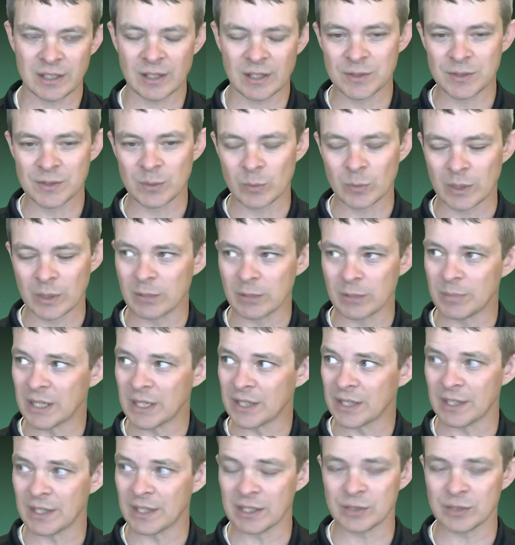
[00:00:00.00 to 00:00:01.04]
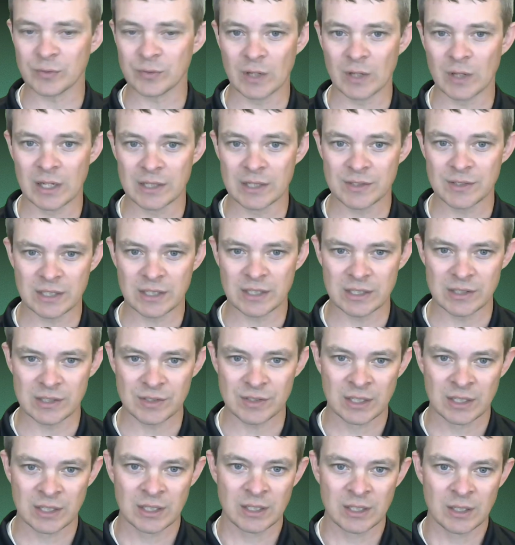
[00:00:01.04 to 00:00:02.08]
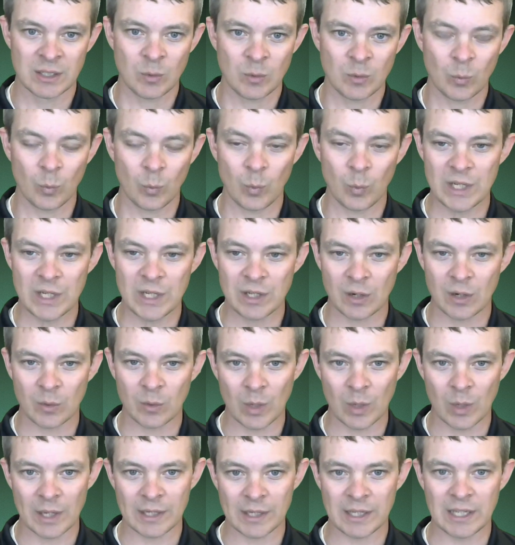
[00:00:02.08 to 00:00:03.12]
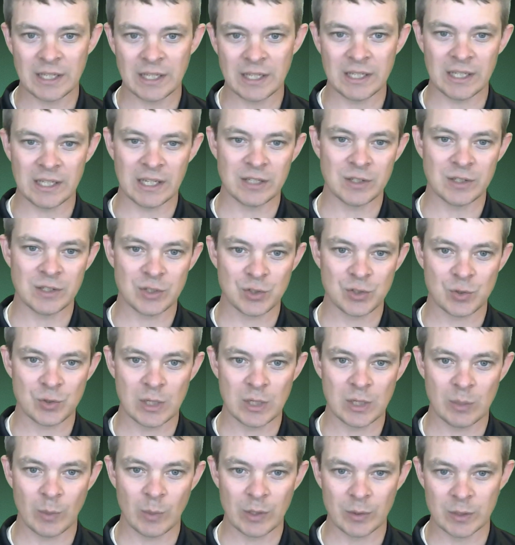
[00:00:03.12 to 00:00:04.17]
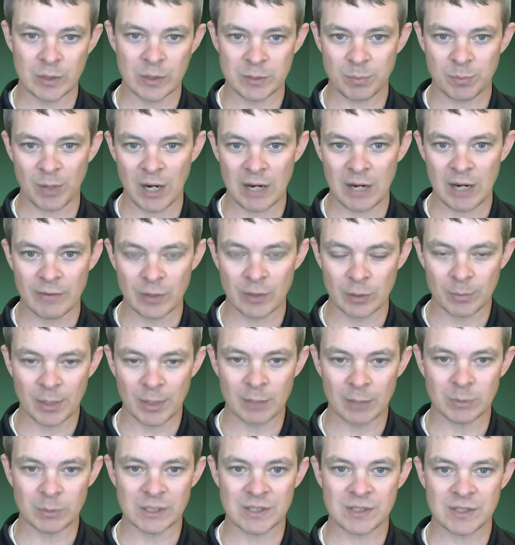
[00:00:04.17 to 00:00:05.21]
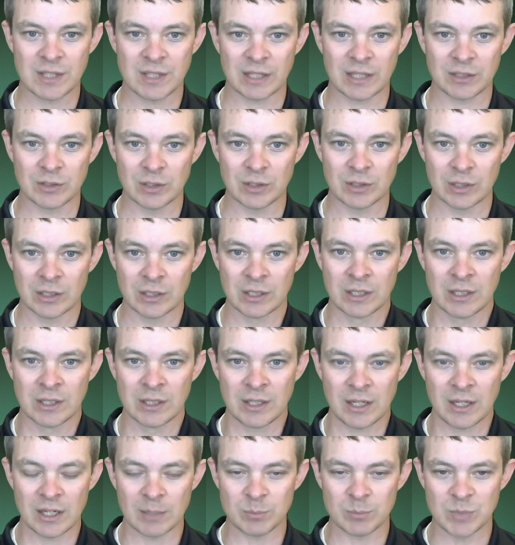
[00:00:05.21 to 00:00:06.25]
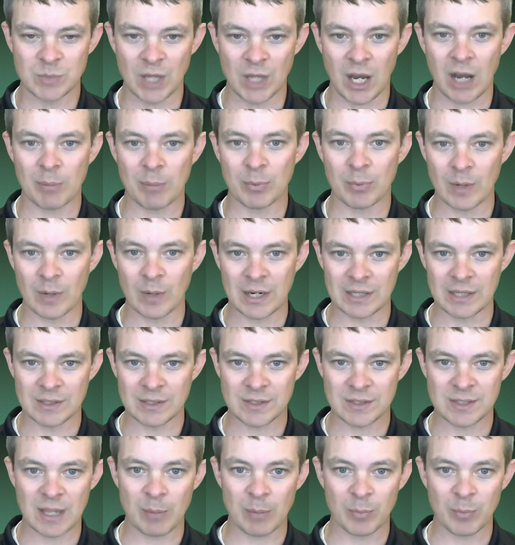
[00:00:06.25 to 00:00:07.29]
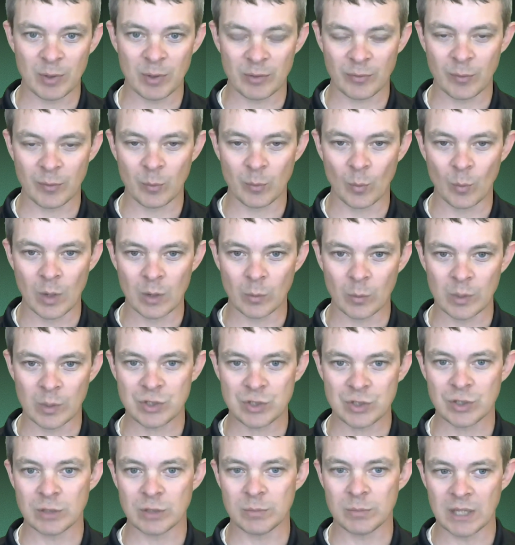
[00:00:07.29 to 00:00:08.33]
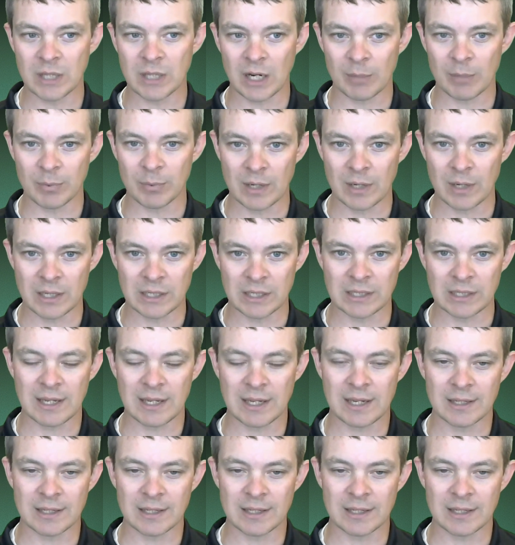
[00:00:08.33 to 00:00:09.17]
And also one of the big things for us is we don't want any industry, whether it's private or public sector, to operate separate from what we should be operating